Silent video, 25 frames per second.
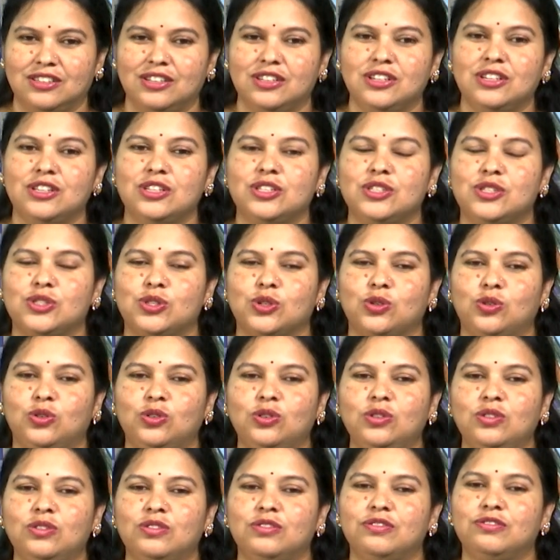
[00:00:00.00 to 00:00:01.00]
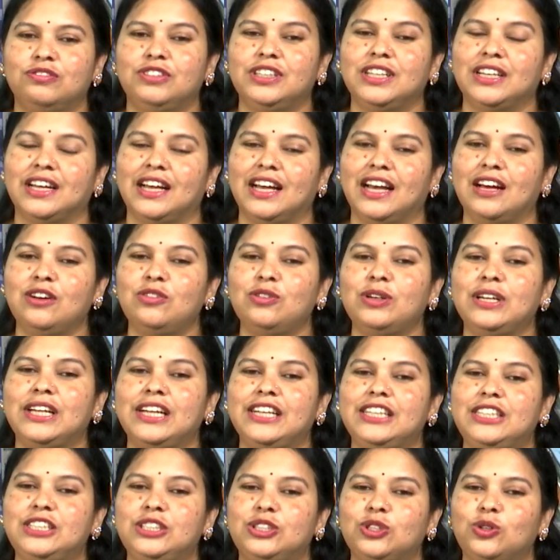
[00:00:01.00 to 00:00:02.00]
So we have a
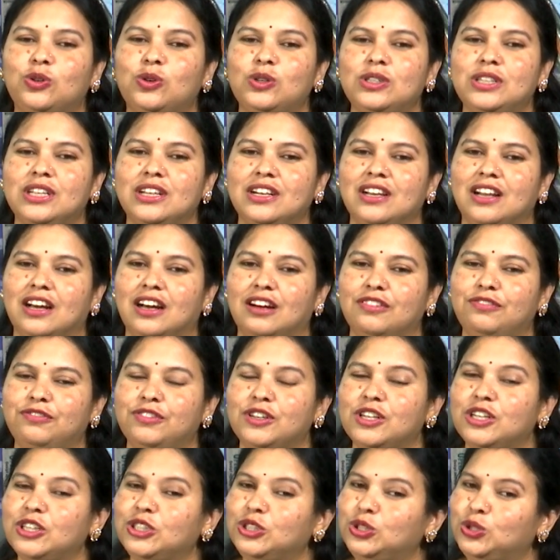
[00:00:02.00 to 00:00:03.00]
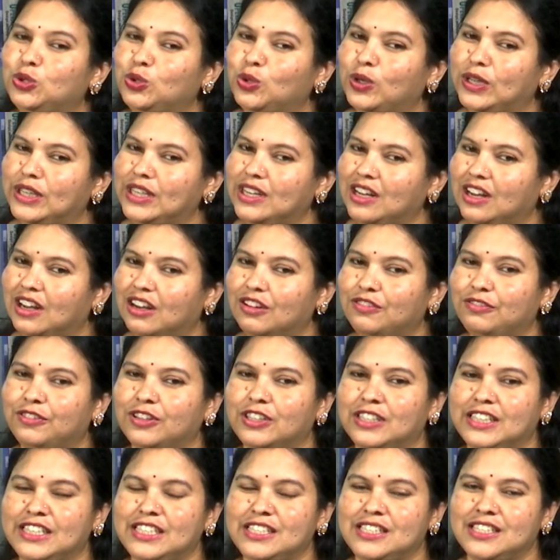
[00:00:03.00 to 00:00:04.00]
total of 2.5
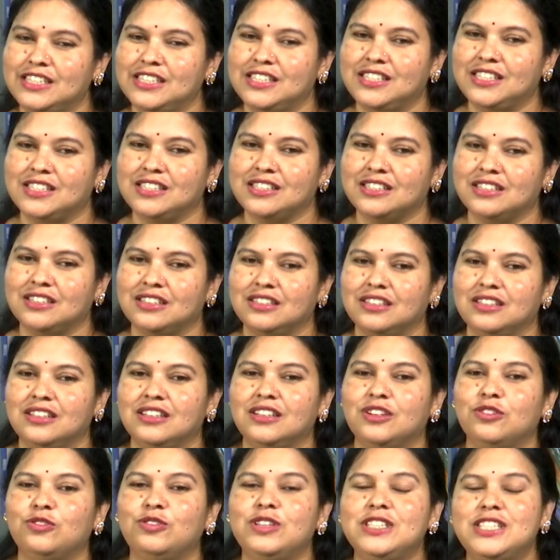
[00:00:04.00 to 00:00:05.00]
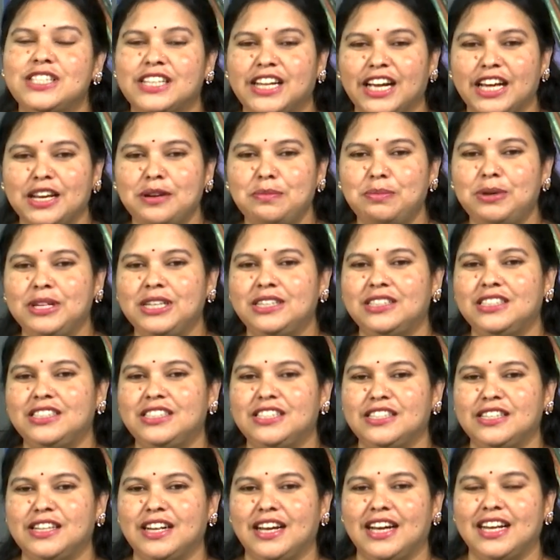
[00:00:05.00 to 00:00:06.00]
oranges which can be written
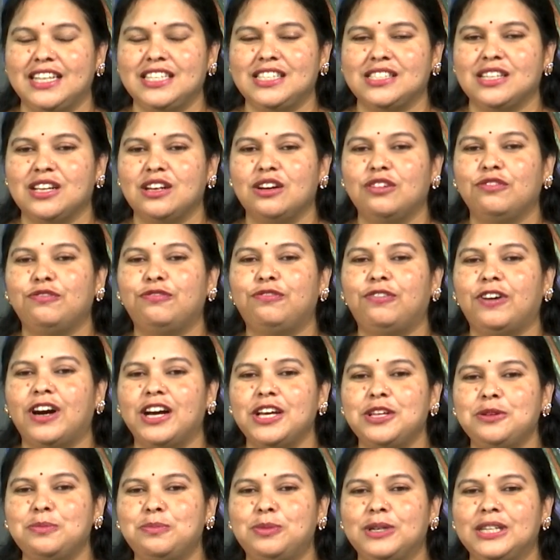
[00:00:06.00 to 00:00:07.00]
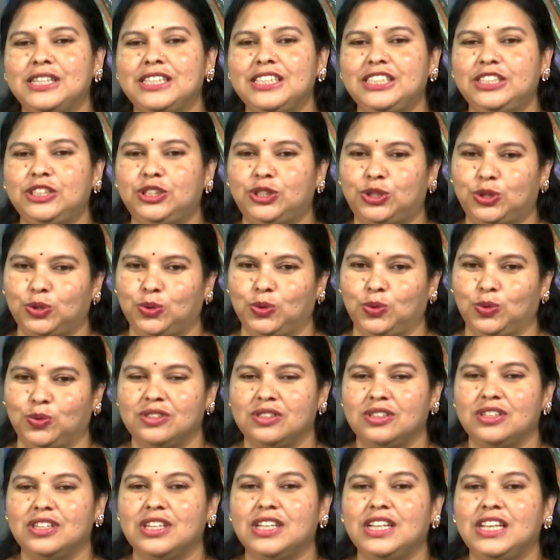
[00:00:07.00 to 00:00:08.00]
as 5 by 2.
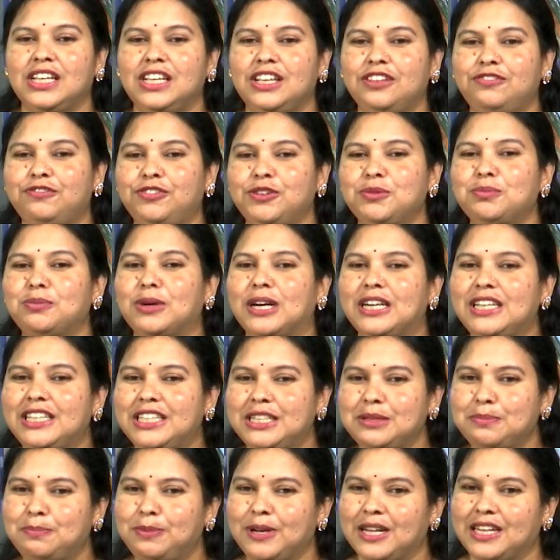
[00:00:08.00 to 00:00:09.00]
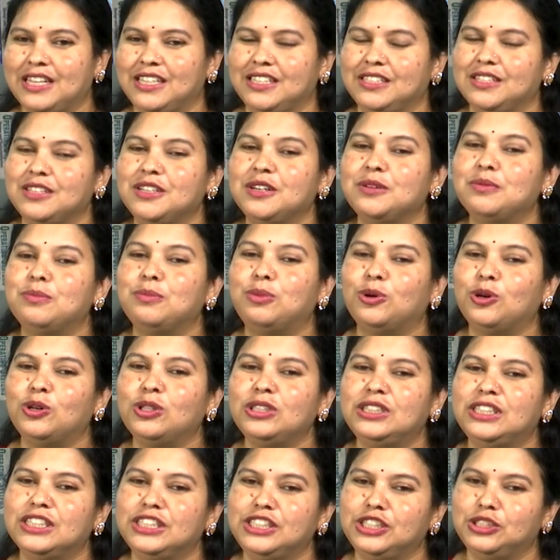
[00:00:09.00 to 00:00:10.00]
If we multiply both the
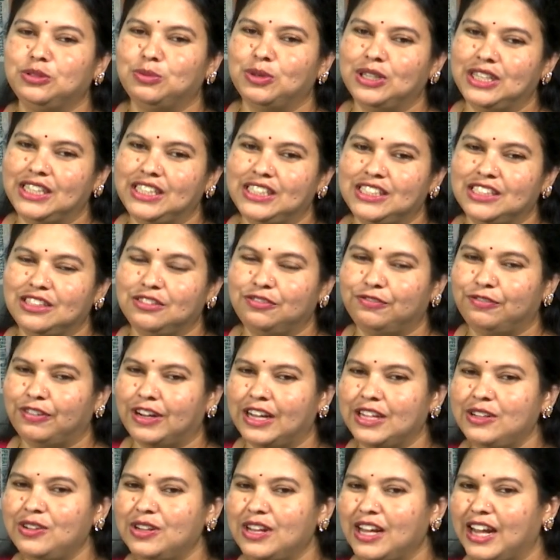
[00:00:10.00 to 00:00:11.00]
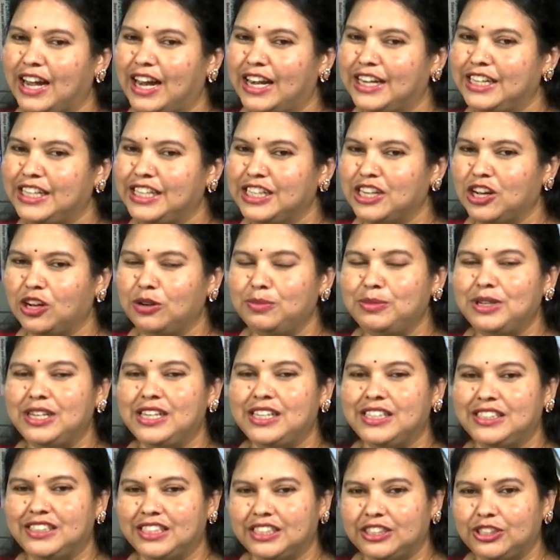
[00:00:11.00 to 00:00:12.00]
numerator 5 and
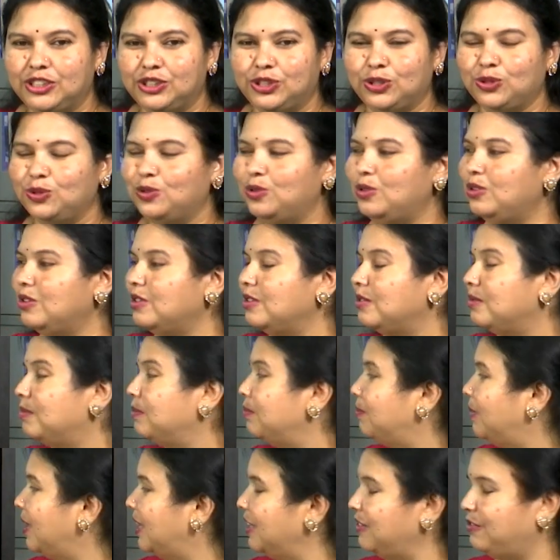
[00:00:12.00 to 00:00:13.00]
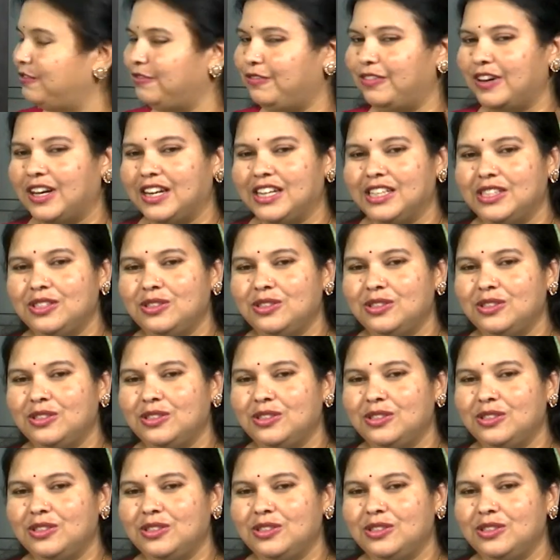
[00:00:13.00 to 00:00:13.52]
denominator 2 by 5,